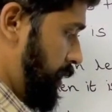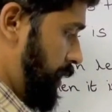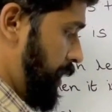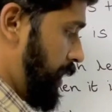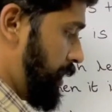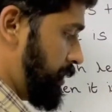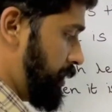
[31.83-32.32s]

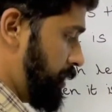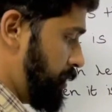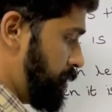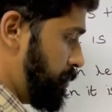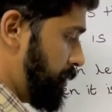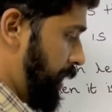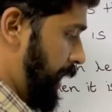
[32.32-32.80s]
Let us
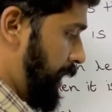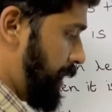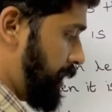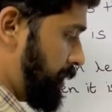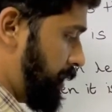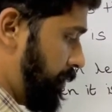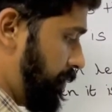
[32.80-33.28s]
assume the
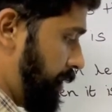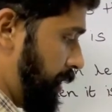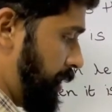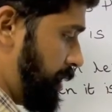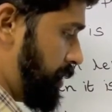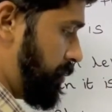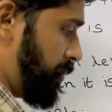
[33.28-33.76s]
address of a
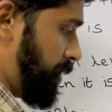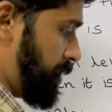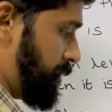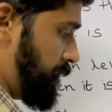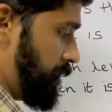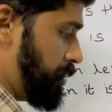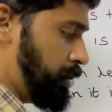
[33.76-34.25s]
is
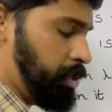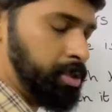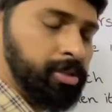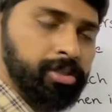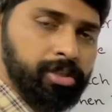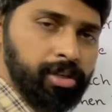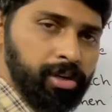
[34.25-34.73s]

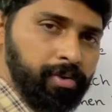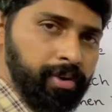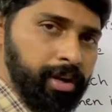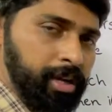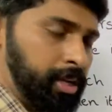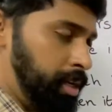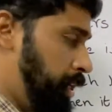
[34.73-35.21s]

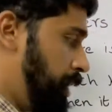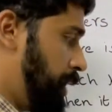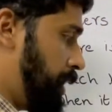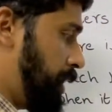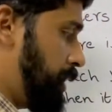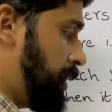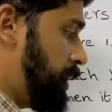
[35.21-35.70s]
1001.
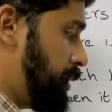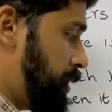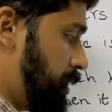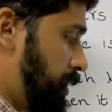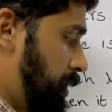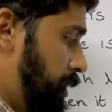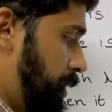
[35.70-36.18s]
In this
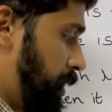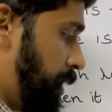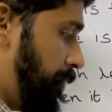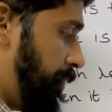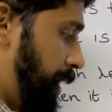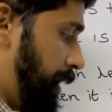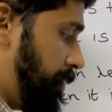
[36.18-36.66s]
the
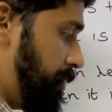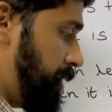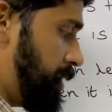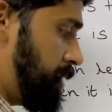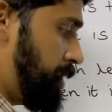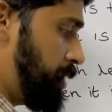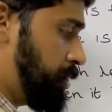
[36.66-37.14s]
5
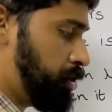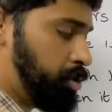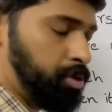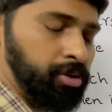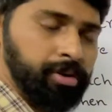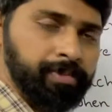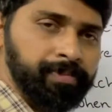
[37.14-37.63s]
is
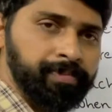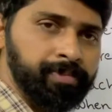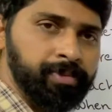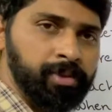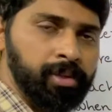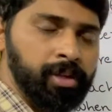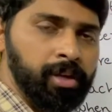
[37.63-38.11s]
stored.
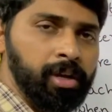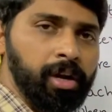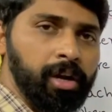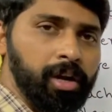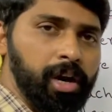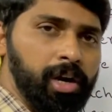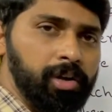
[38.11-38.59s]

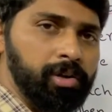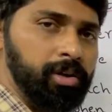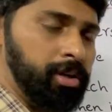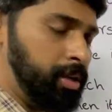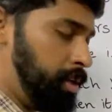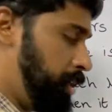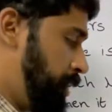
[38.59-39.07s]

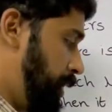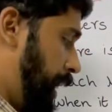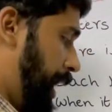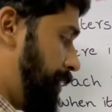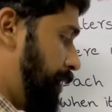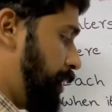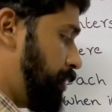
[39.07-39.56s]
Now
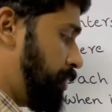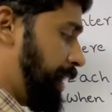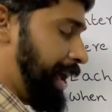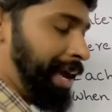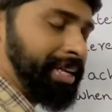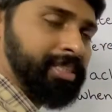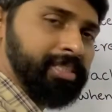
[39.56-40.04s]
I want to
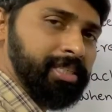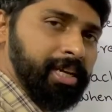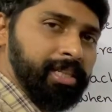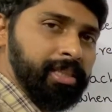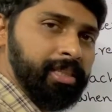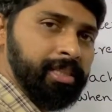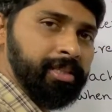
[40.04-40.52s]

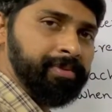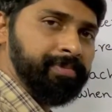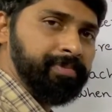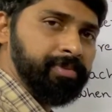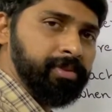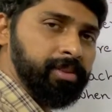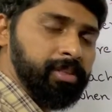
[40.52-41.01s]
assign
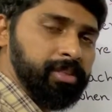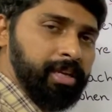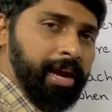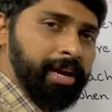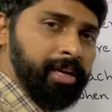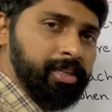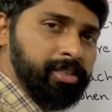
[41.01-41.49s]
this
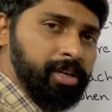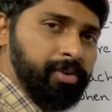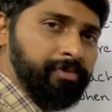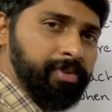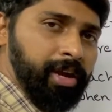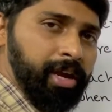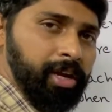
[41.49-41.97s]
address
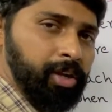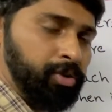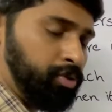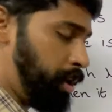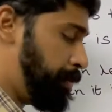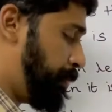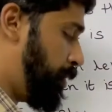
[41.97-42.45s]
of a
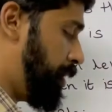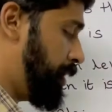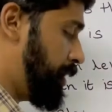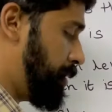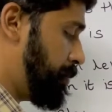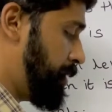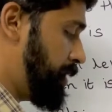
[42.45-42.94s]
to a
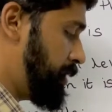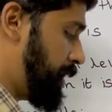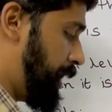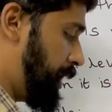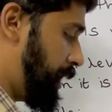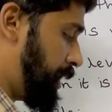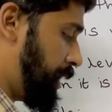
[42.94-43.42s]
pointer. Means
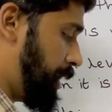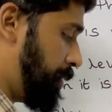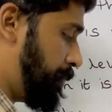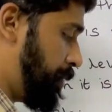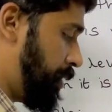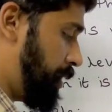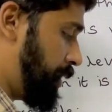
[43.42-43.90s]
I declare
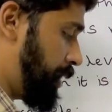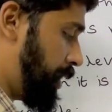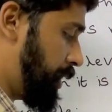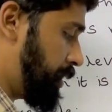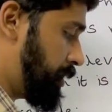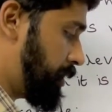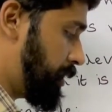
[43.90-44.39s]
a pointer
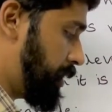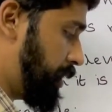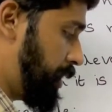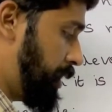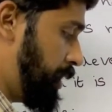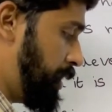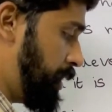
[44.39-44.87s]
like this:
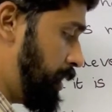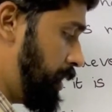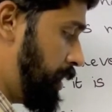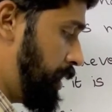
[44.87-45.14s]
int